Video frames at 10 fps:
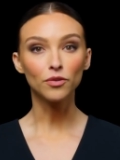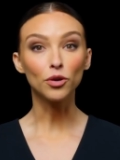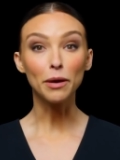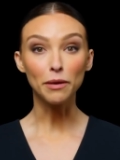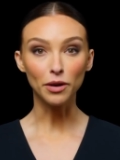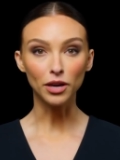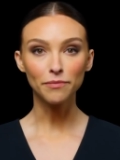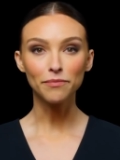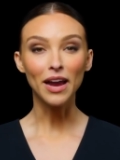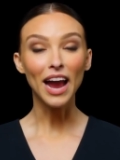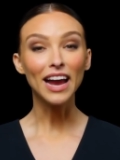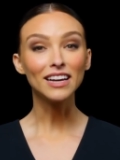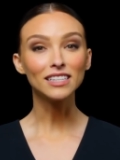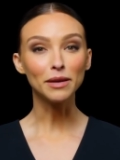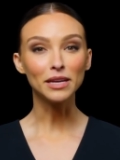Remember,
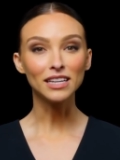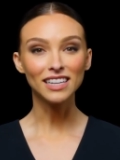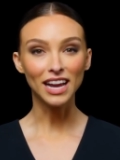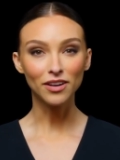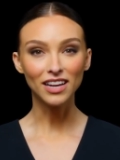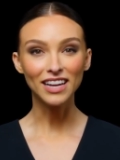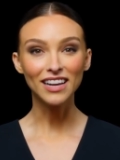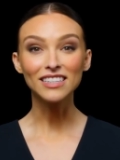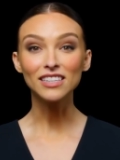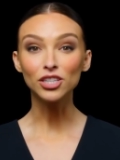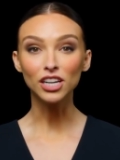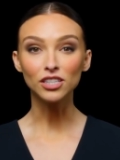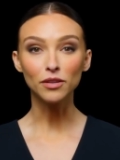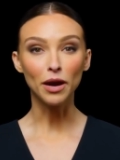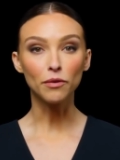academic integrity isn't
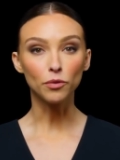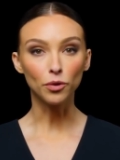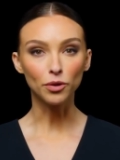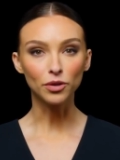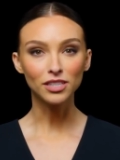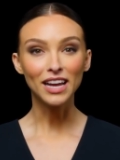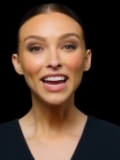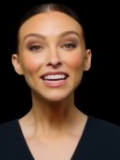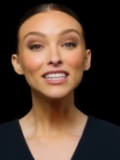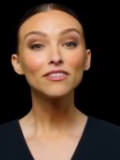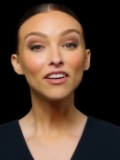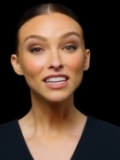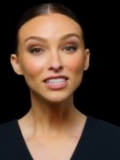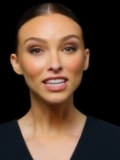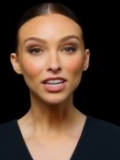just about rules, it's
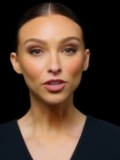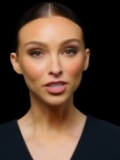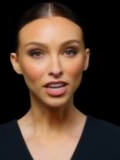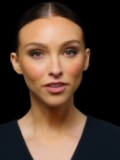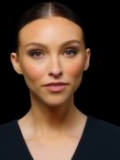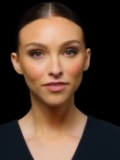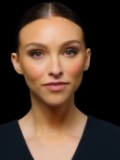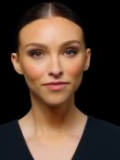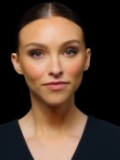investing in yourself.